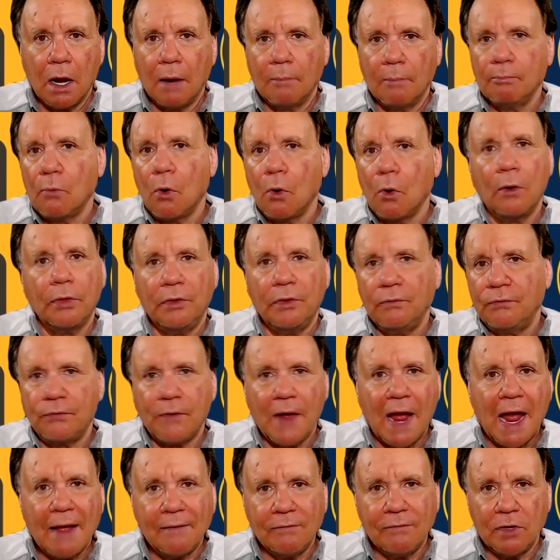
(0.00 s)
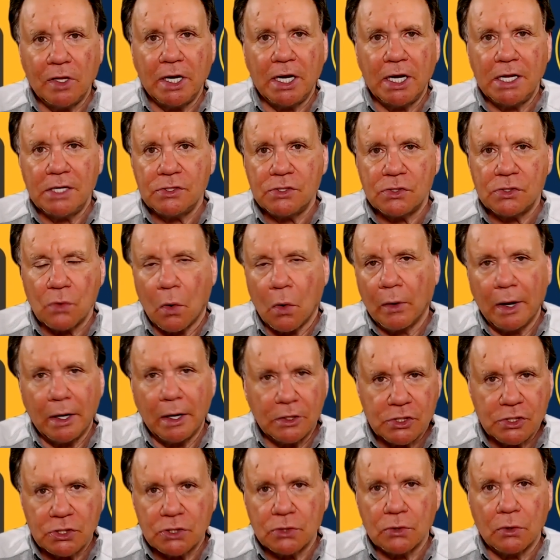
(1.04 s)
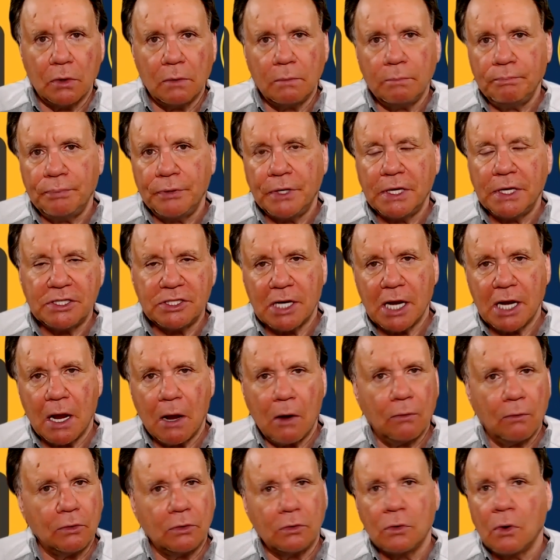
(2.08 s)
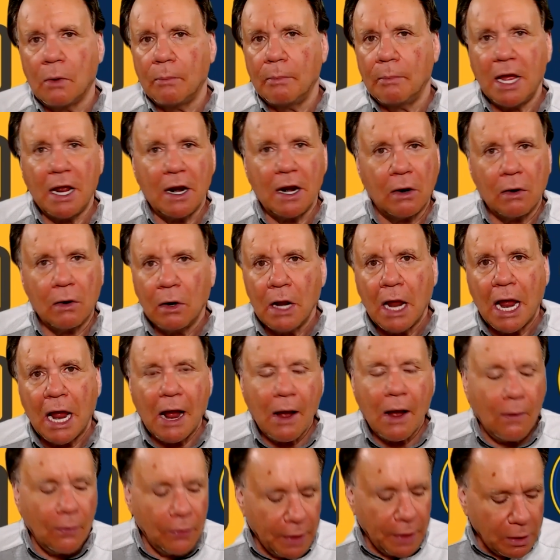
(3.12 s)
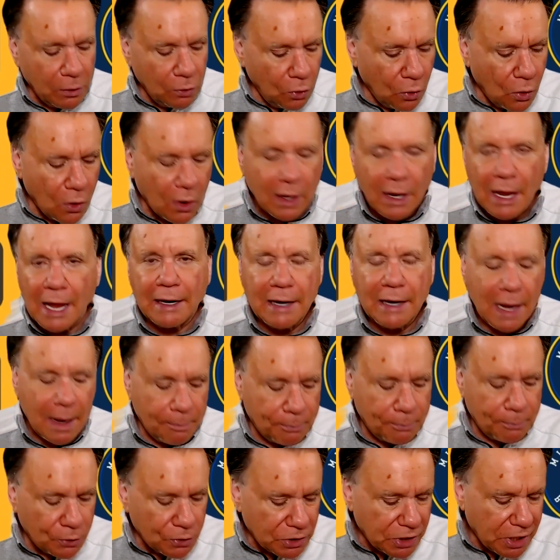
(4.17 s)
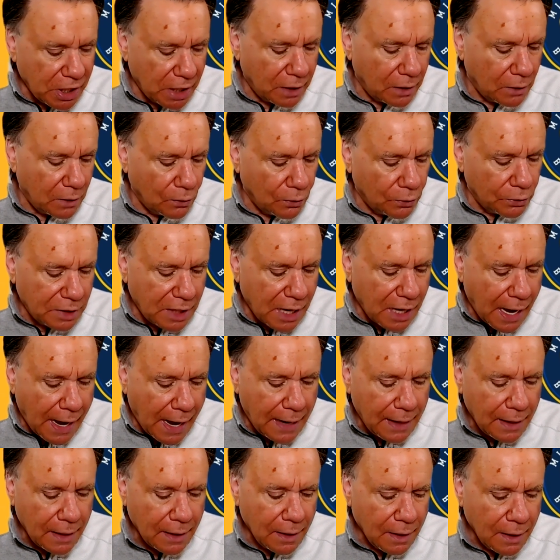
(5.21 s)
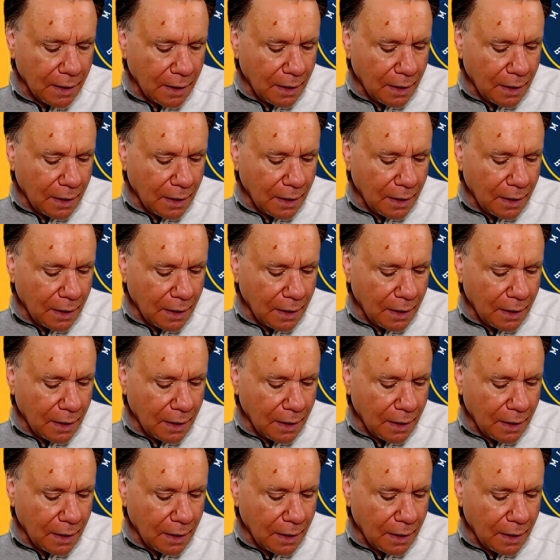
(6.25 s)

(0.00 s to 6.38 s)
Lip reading: more than five innings or at a certain pitch count, no matter how they look on that particular day.